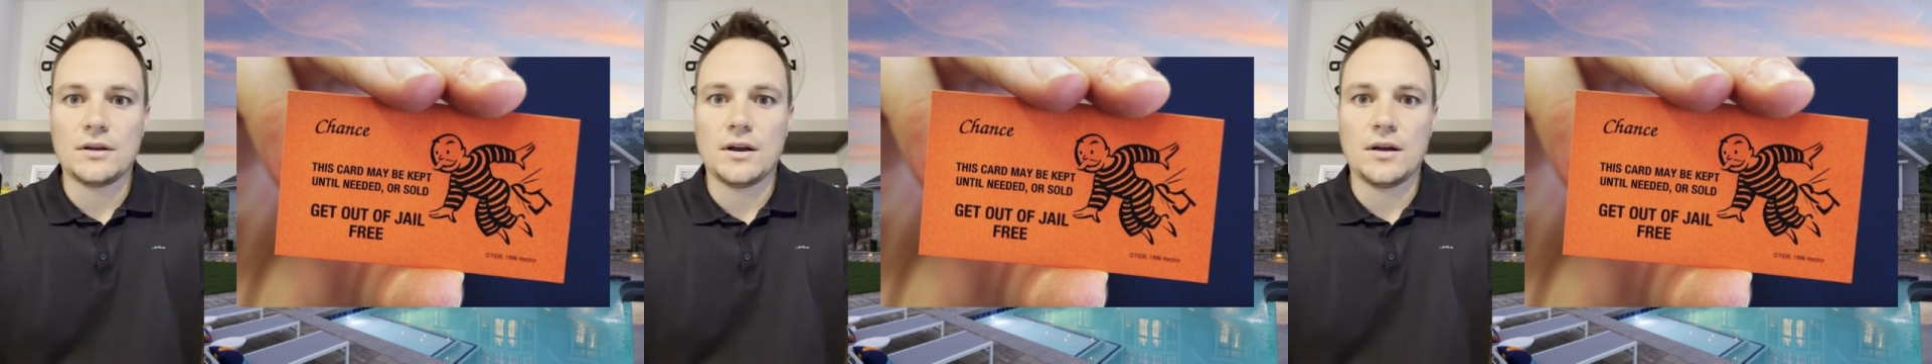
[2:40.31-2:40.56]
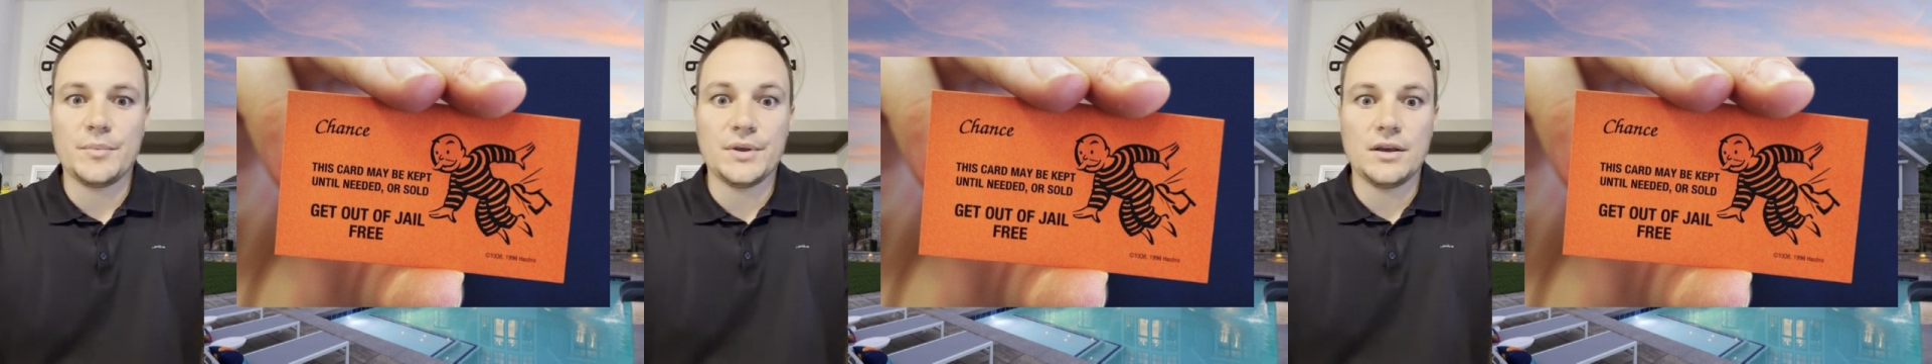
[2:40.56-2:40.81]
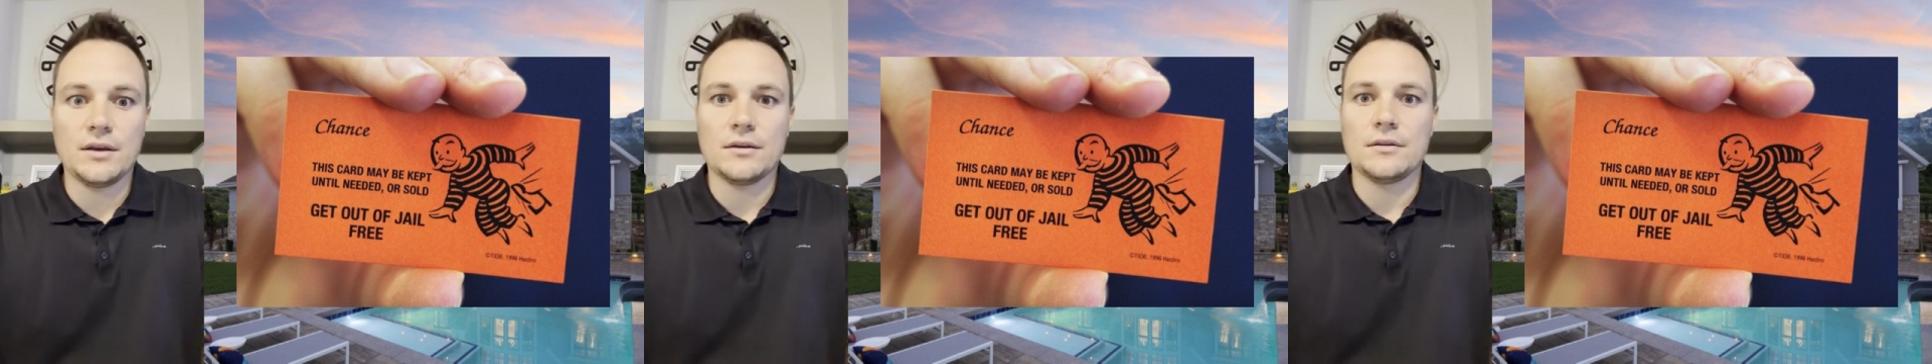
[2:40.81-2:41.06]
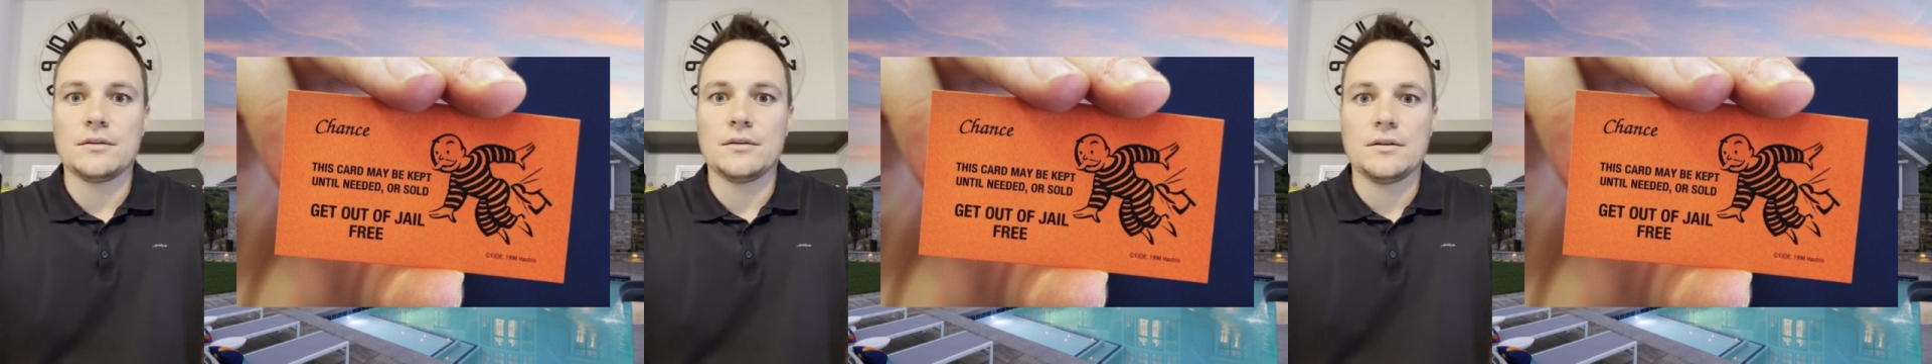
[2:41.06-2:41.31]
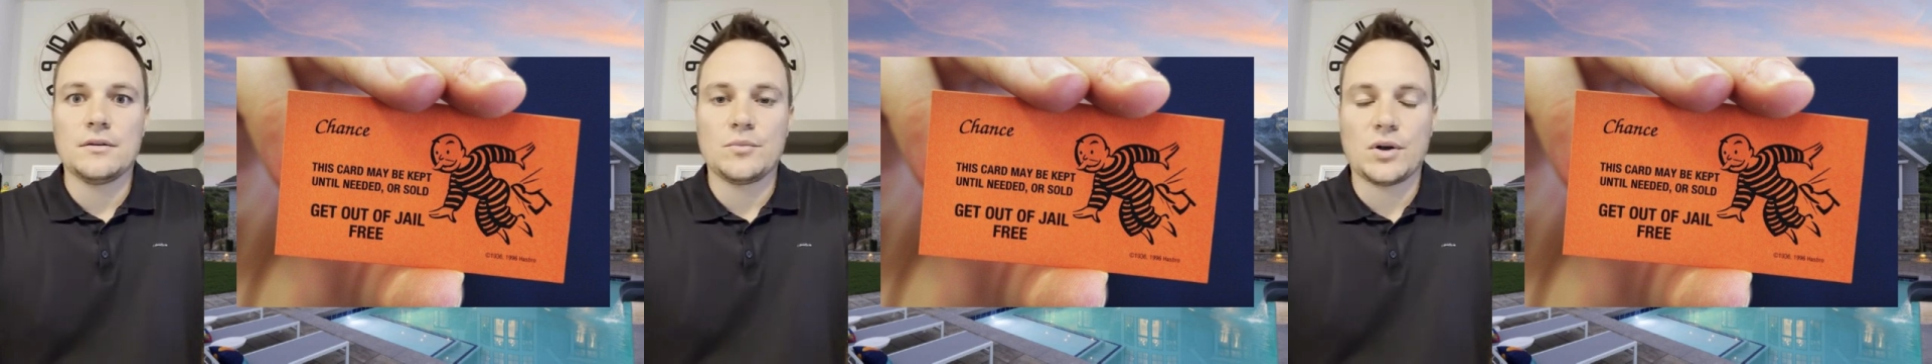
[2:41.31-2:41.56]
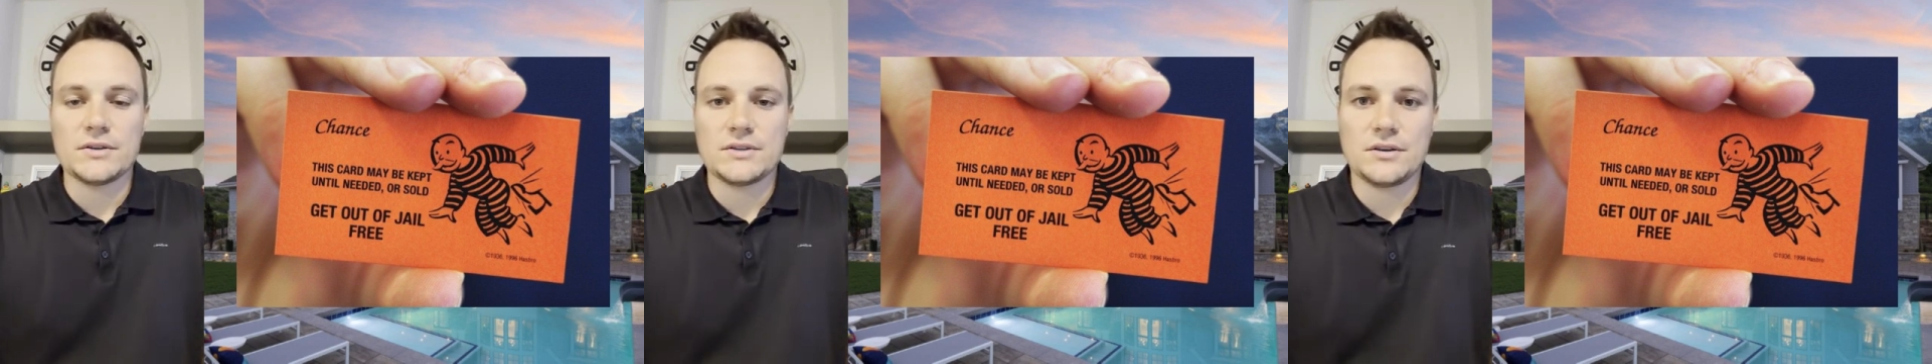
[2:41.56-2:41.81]
uh, being
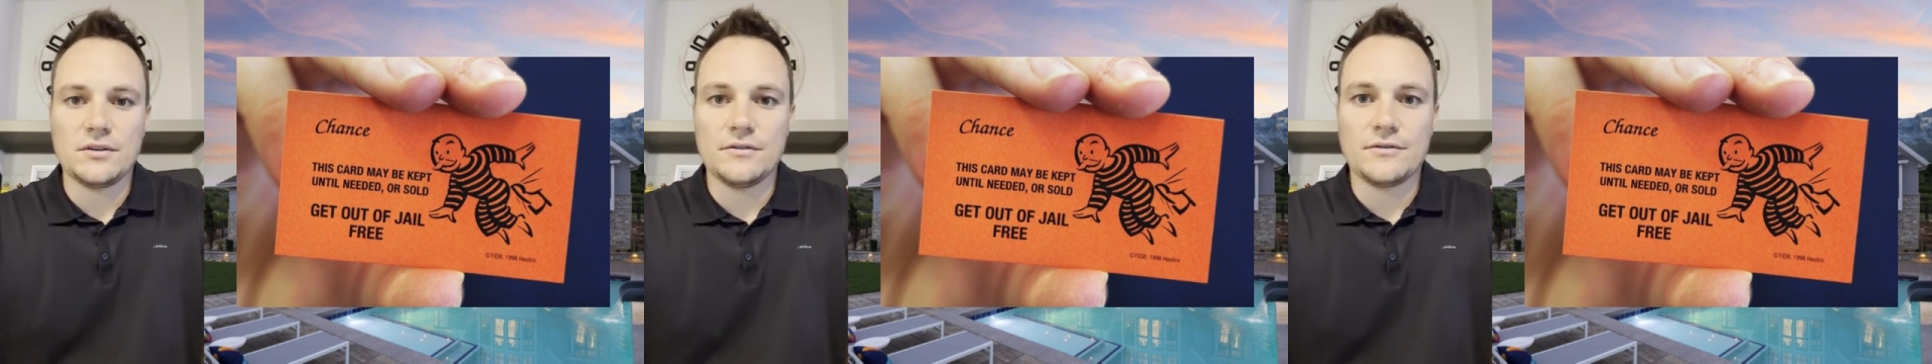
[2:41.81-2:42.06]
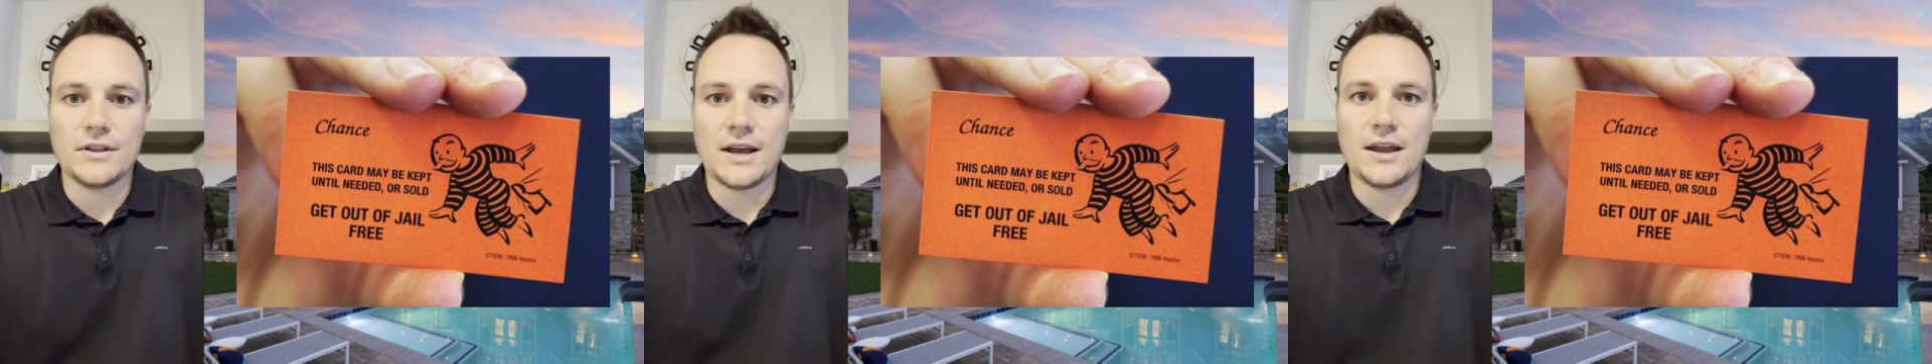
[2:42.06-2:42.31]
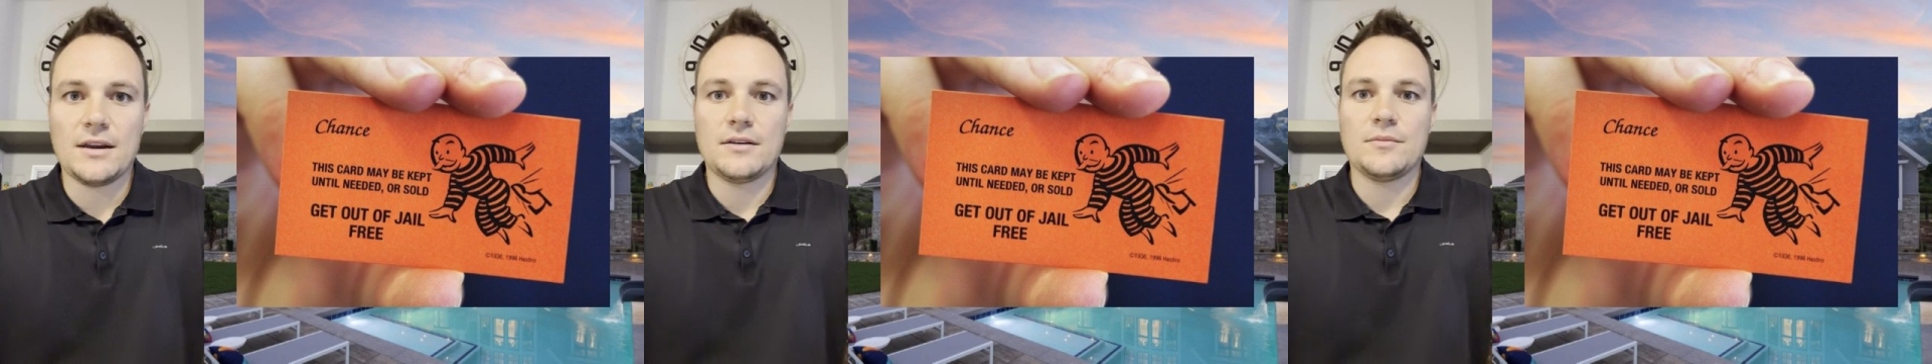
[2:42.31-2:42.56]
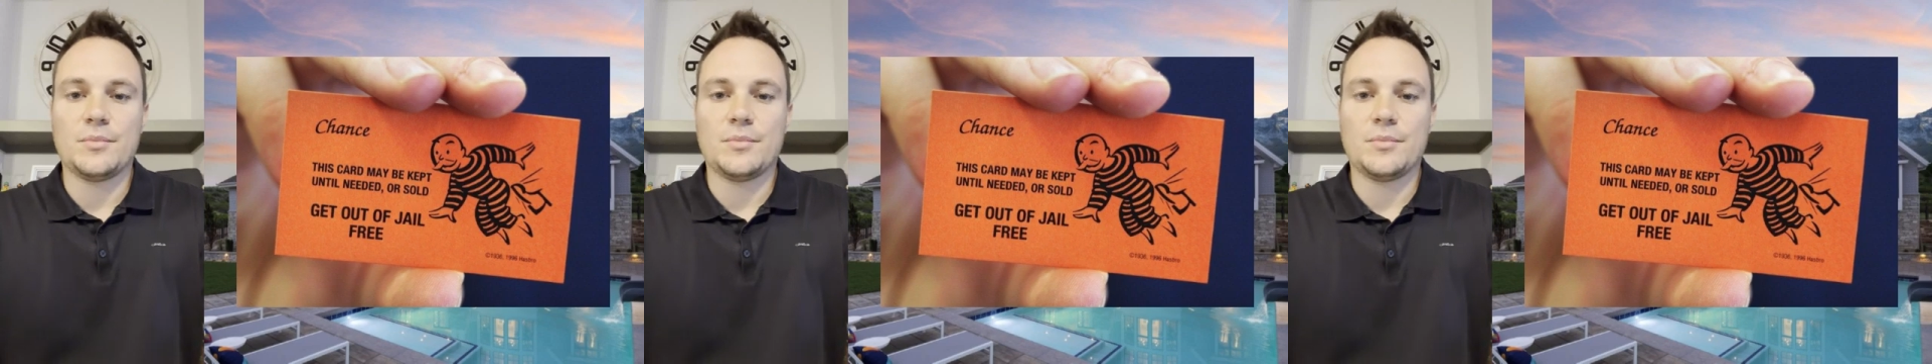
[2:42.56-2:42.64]
prosecuted for that.